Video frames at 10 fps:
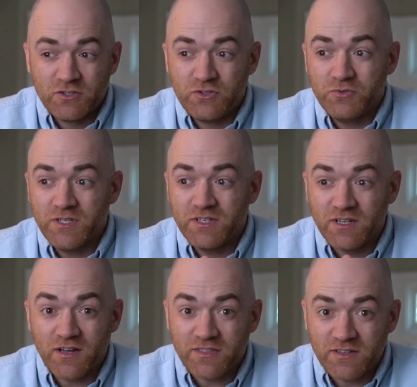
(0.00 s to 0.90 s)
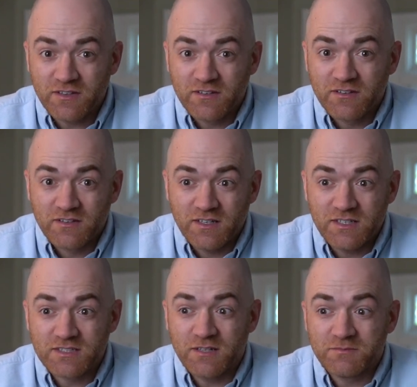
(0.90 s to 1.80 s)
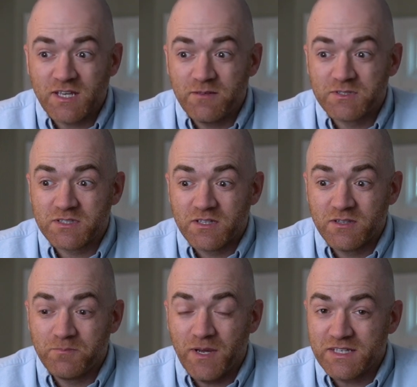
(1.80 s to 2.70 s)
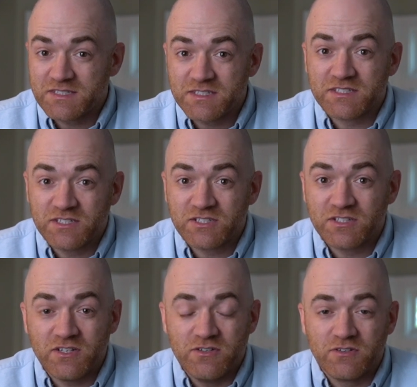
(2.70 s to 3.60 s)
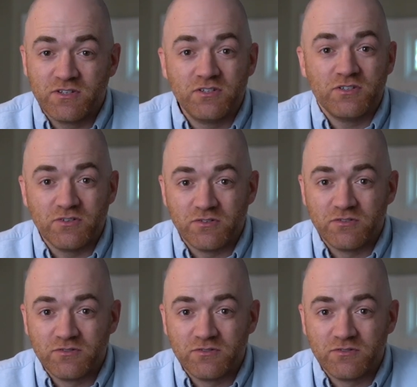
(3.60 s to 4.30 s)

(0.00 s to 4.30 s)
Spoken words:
Doing nothing is sometimes the best decision that you can do.